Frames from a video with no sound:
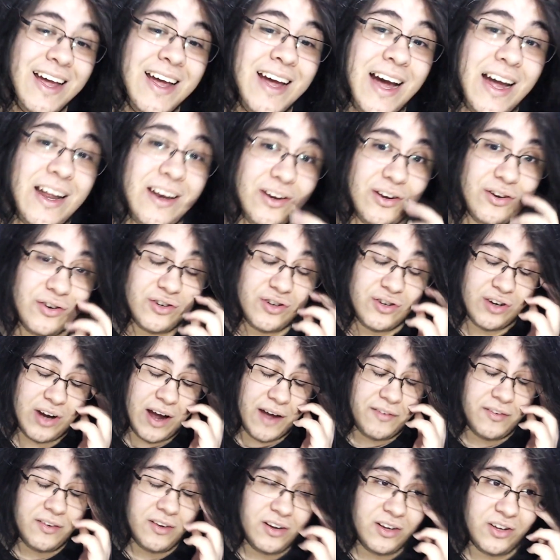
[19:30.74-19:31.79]
And you
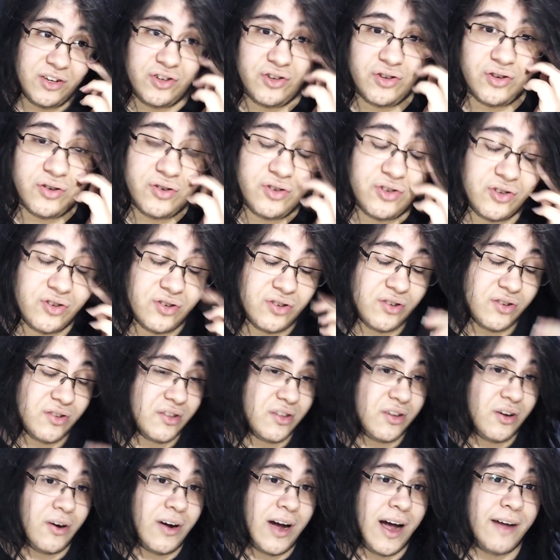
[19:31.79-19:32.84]

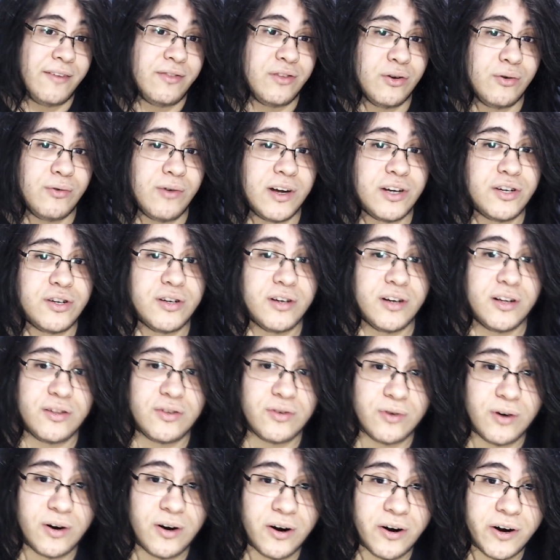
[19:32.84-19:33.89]
just don't have to question it
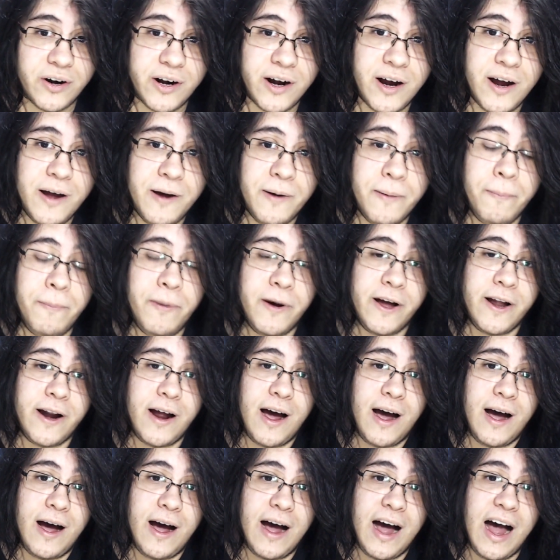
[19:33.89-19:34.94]
too hard.
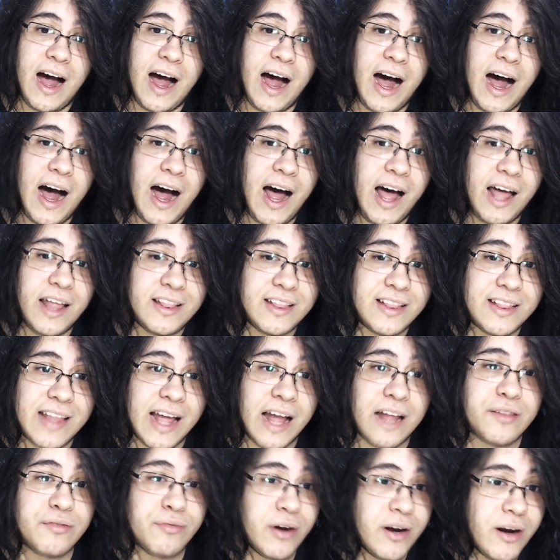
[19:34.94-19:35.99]
But
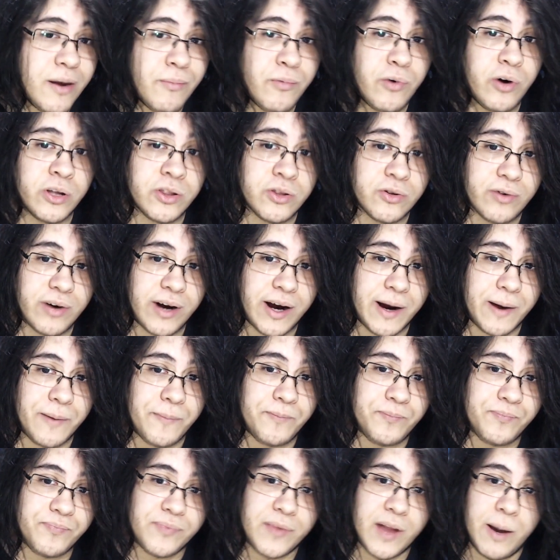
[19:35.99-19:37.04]
that's what I'm wondering.
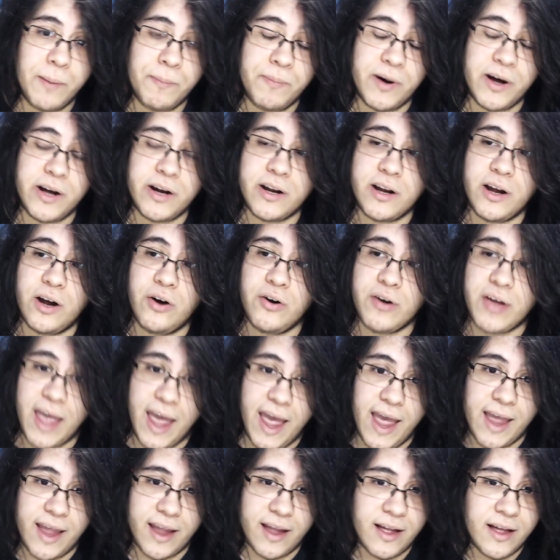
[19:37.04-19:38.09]
But
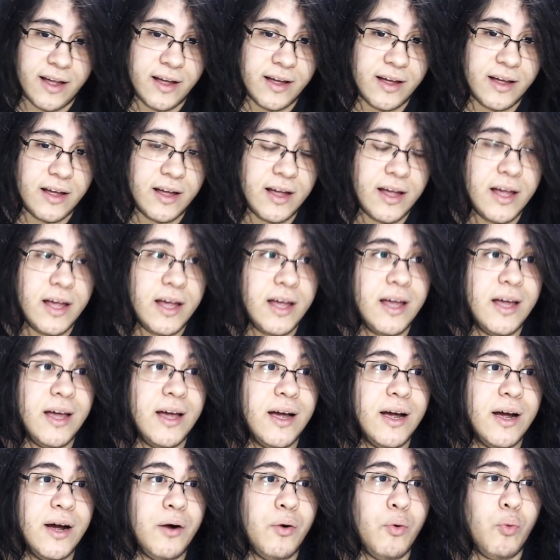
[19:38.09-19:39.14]
okay,
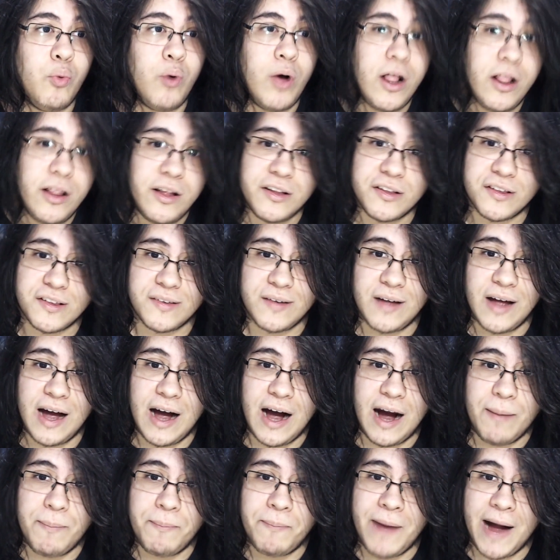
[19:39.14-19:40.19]
Will is
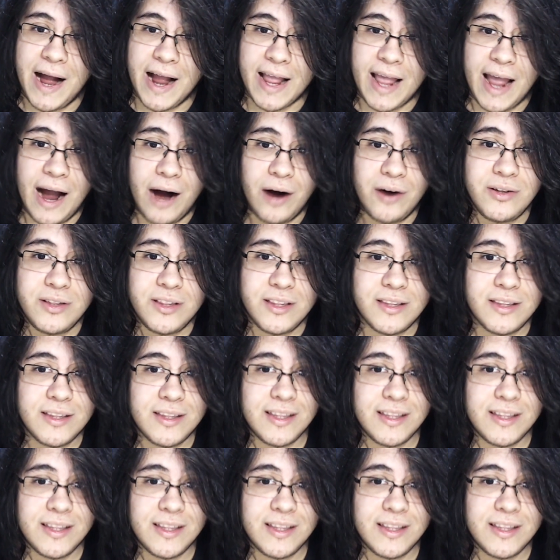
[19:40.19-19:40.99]
back out.